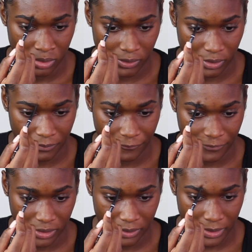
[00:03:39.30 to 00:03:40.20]

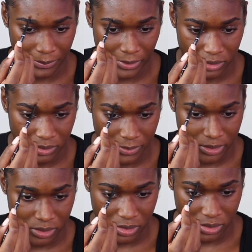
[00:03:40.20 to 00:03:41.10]
fill in my brows
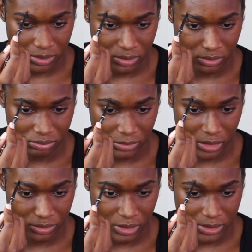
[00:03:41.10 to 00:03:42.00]
much because,
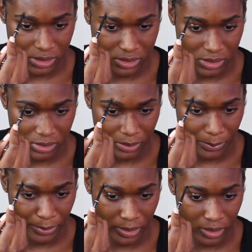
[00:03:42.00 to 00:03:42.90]
as you guys can see, they're
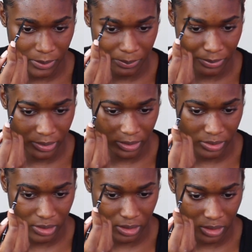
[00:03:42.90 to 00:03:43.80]
pretty
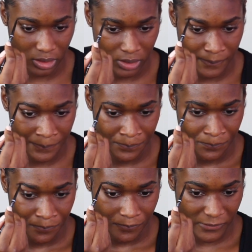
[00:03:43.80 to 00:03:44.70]
thick.
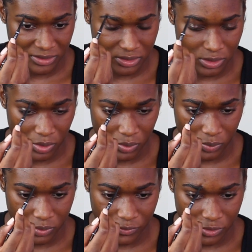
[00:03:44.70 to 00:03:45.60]
I'm just going
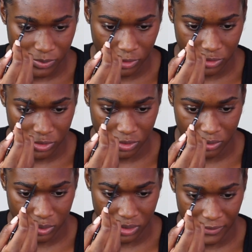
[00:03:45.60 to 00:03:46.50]
with small
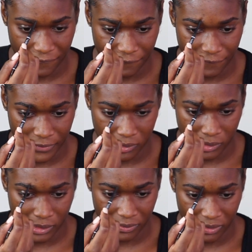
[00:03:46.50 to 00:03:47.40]
strokes and fill
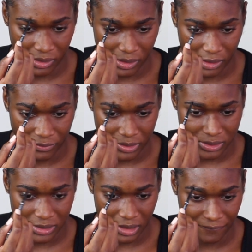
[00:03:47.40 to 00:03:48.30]
in the
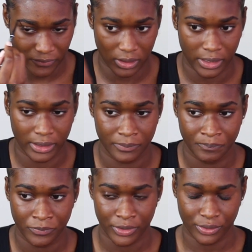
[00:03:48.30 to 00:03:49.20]
areas that I feel like,
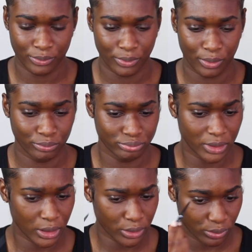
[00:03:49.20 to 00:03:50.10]
you know,
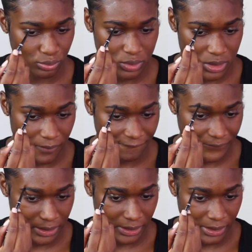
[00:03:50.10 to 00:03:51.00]
can use some
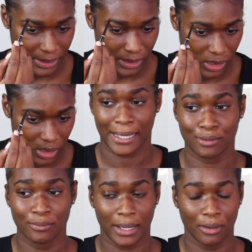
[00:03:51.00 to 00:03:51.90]
filling in. I
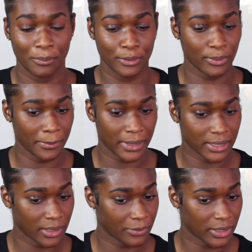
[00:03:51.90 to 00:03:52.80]
don't be wanting my
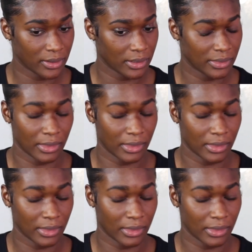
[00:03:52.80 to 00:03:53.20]
camera in